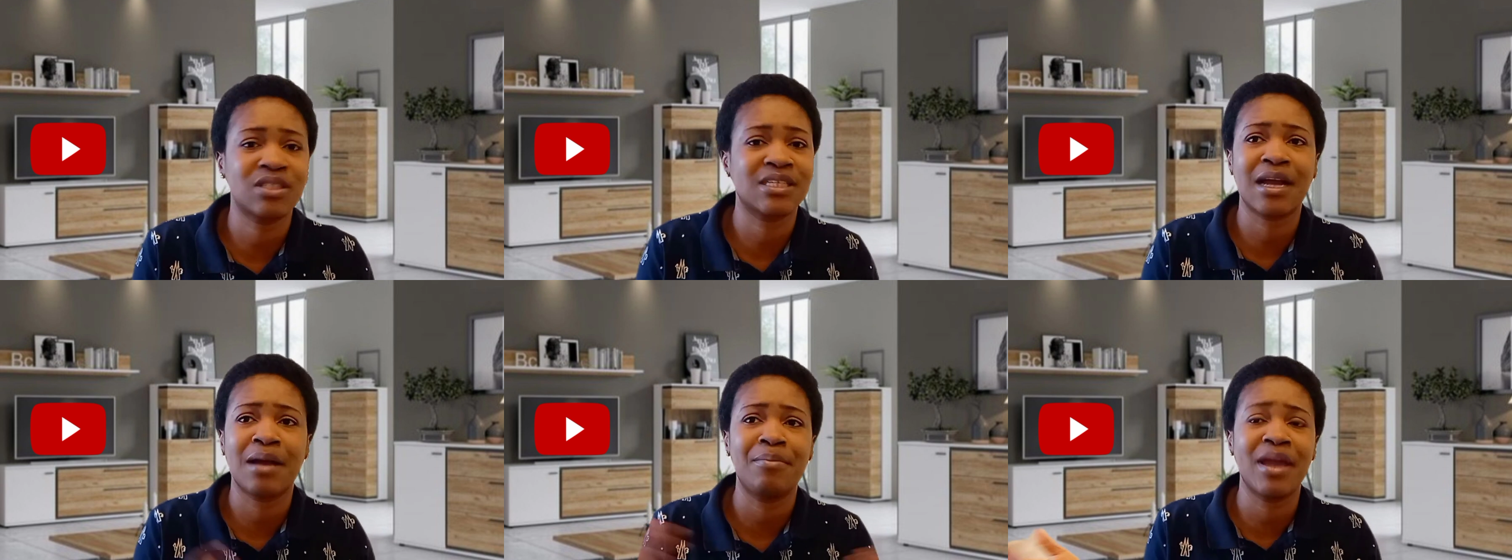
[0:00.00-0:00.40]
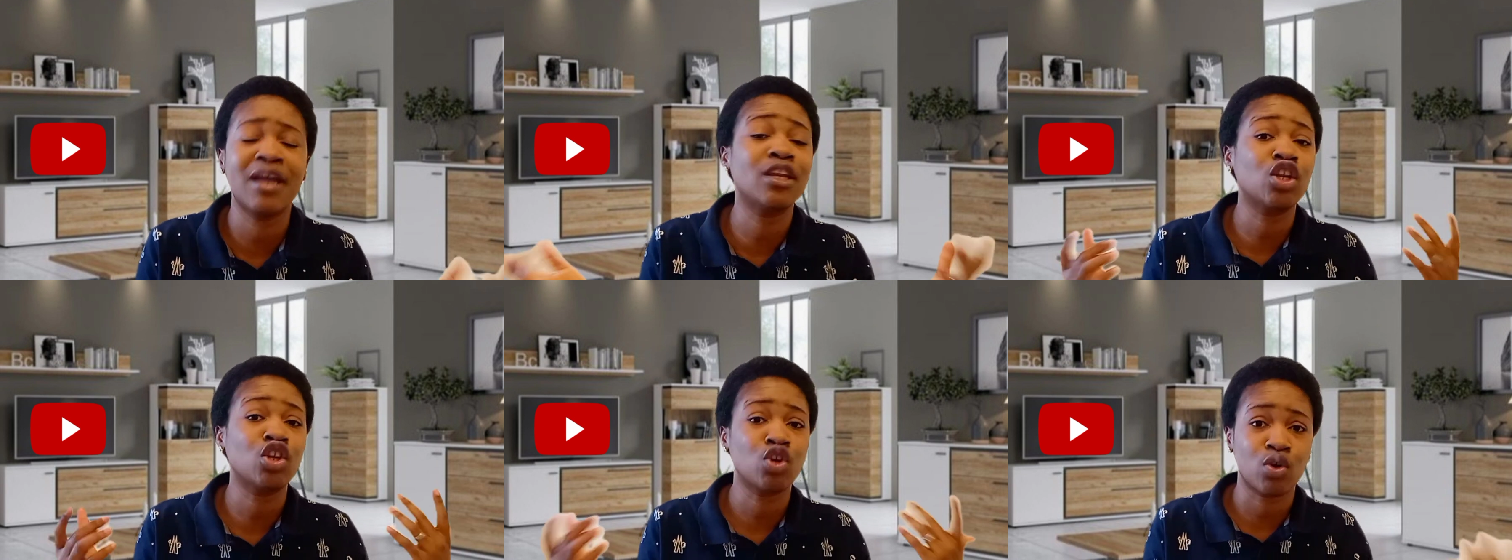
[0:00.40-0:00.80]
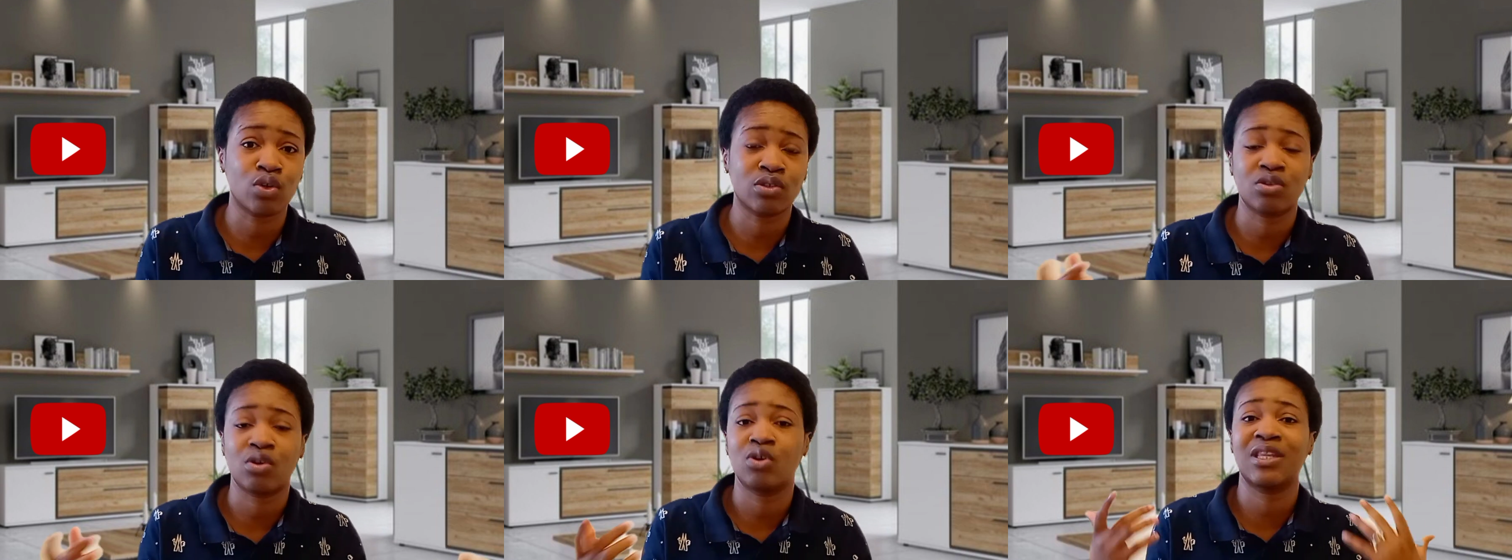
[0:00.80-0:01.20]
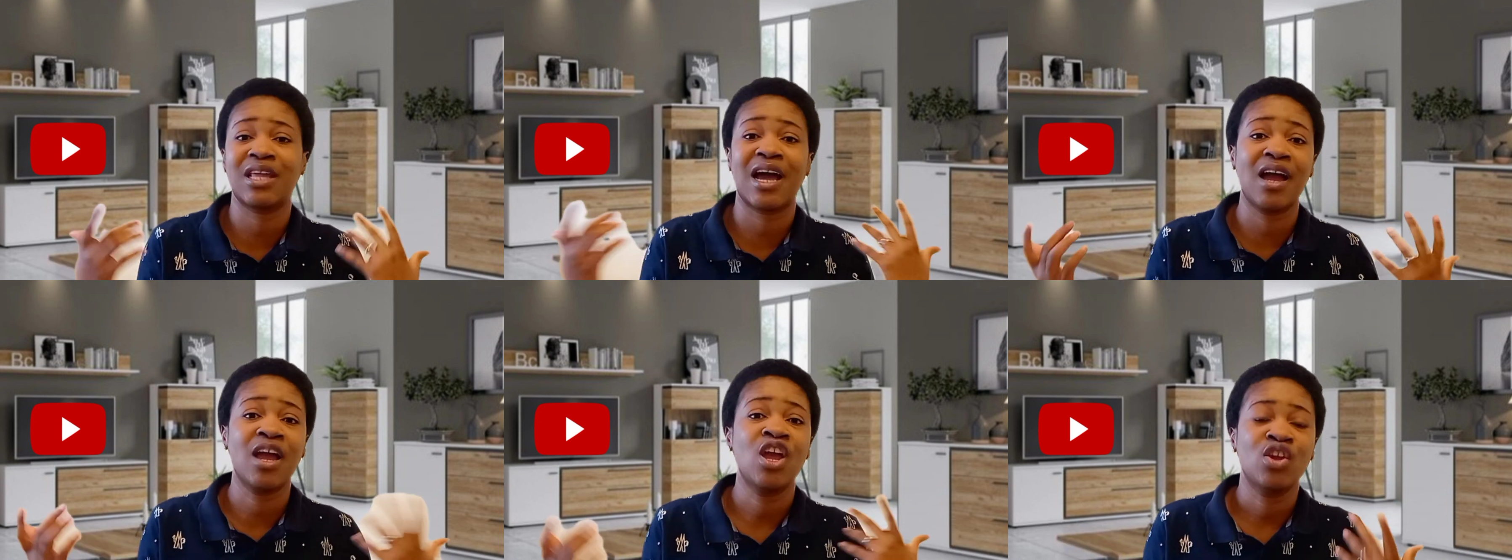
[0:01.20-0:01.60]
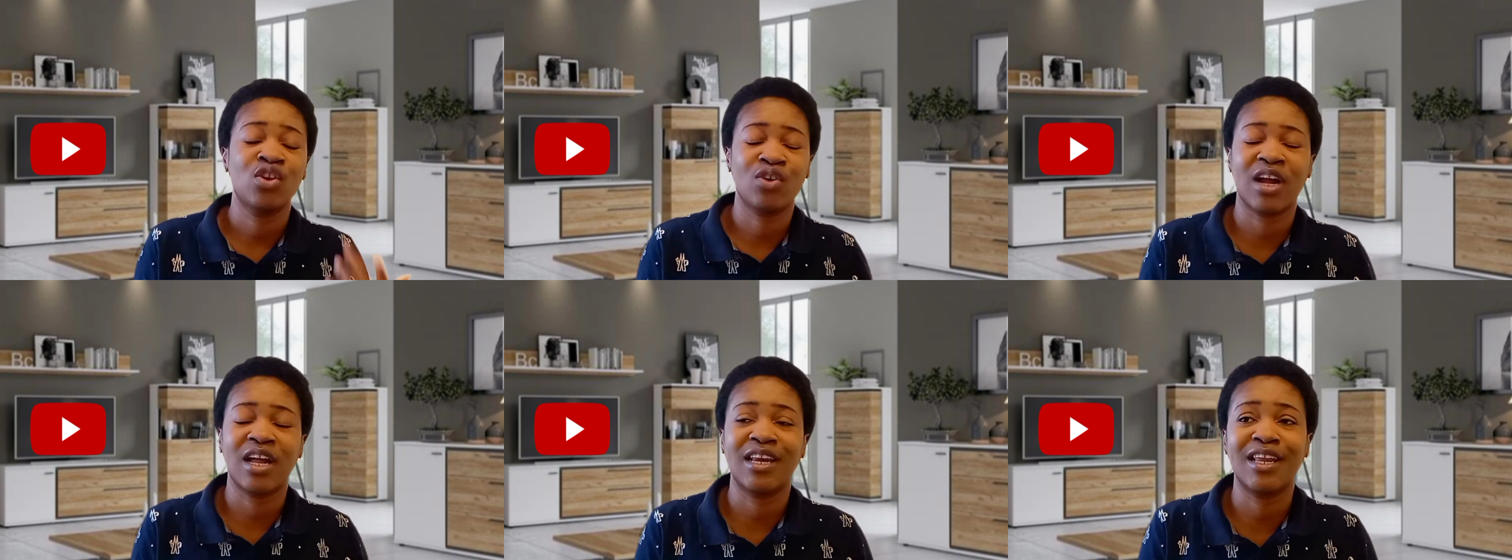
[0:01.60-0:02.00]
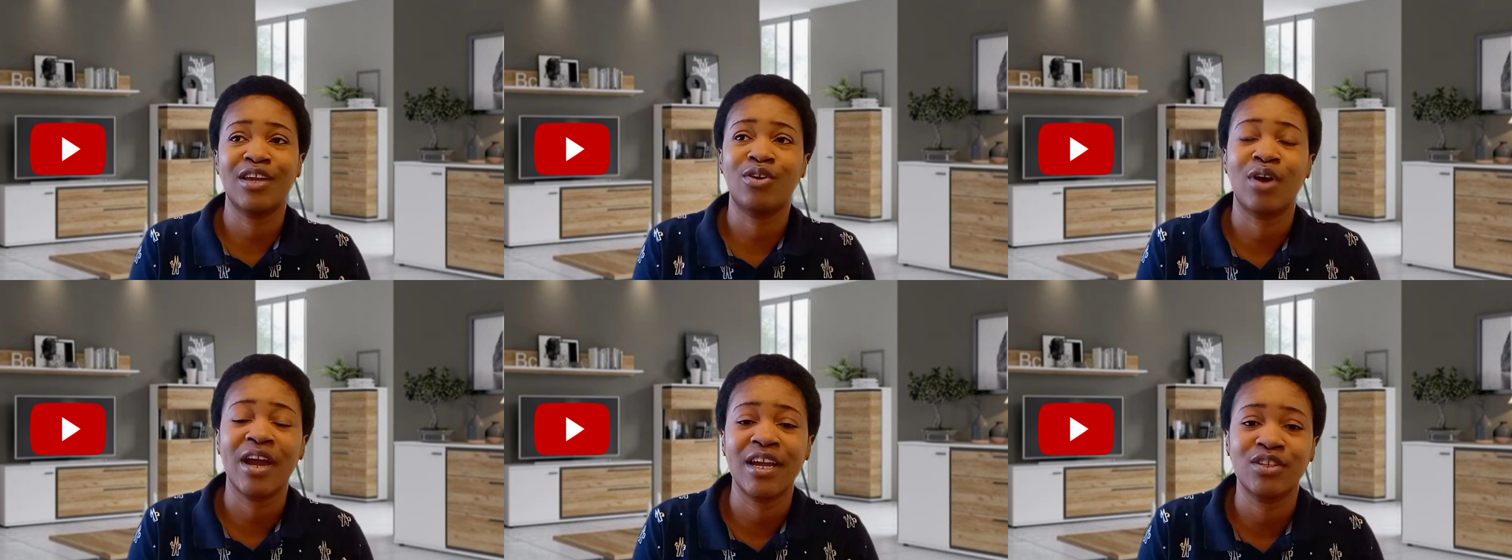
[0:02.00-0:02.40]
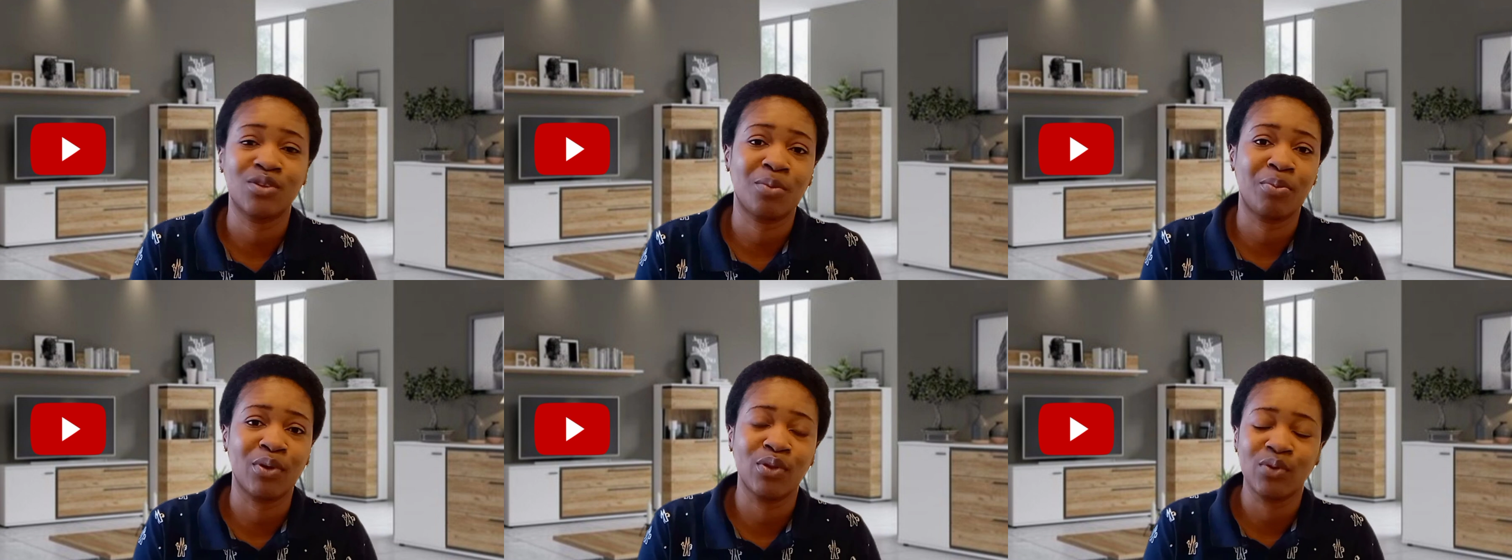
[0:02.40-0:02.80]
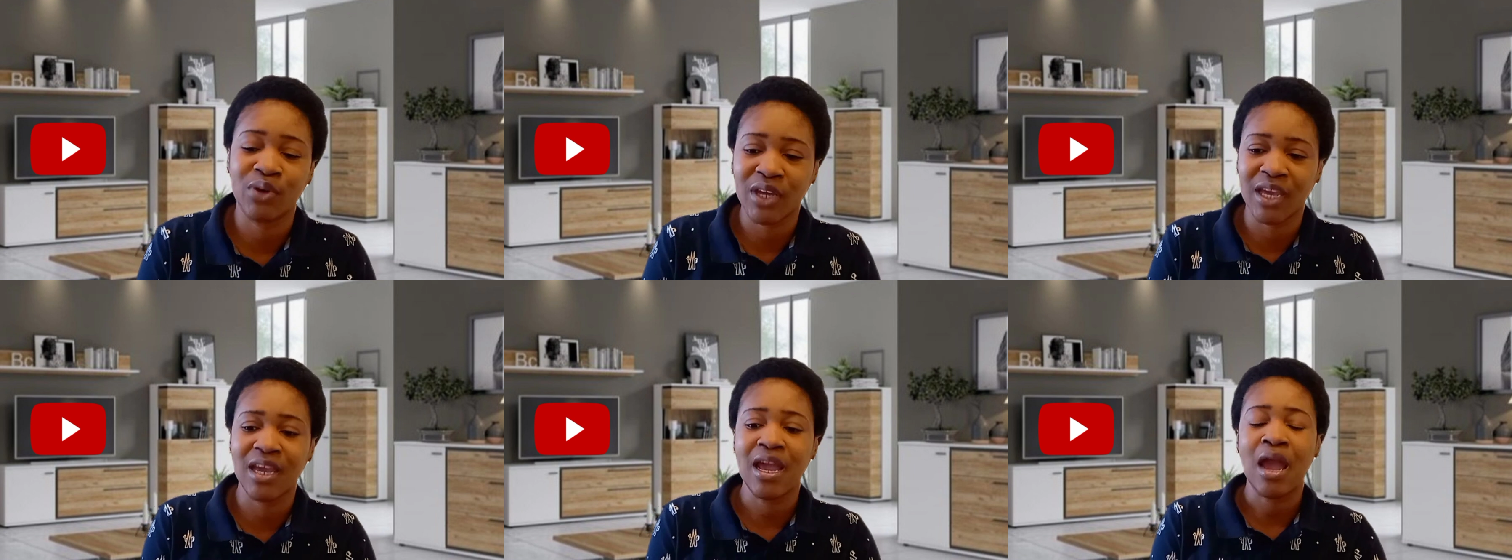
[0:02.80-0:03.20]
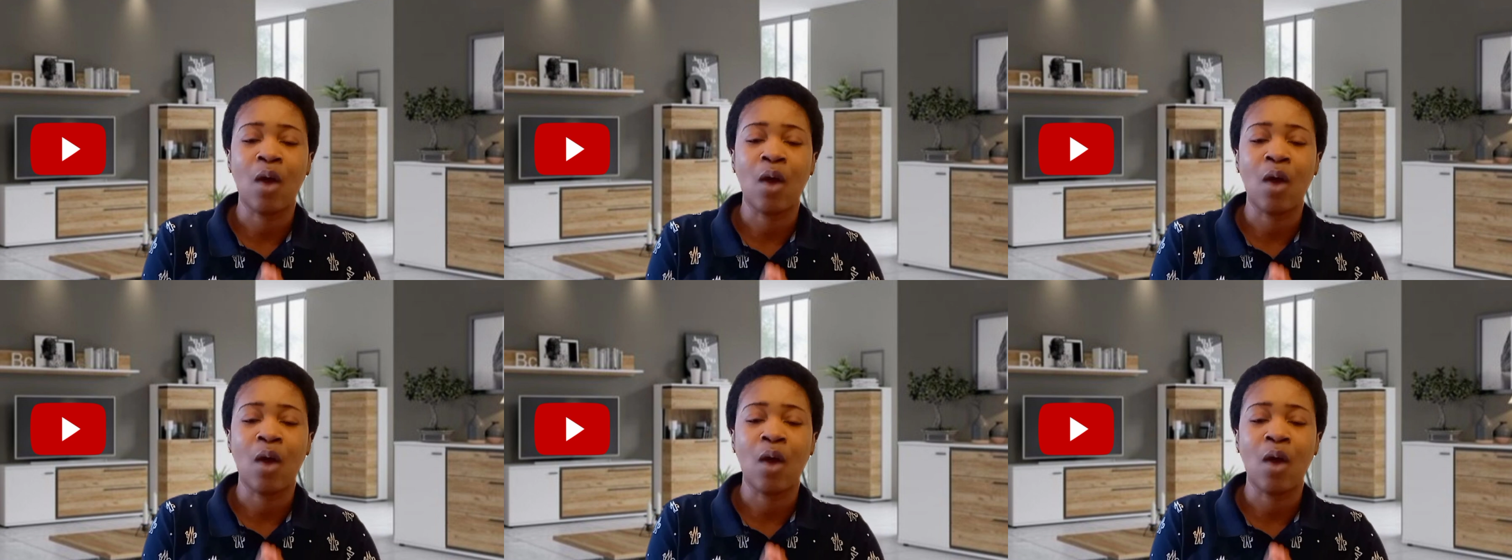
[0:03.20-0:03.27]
it can be any nut that you can lay your hands upon. Okay,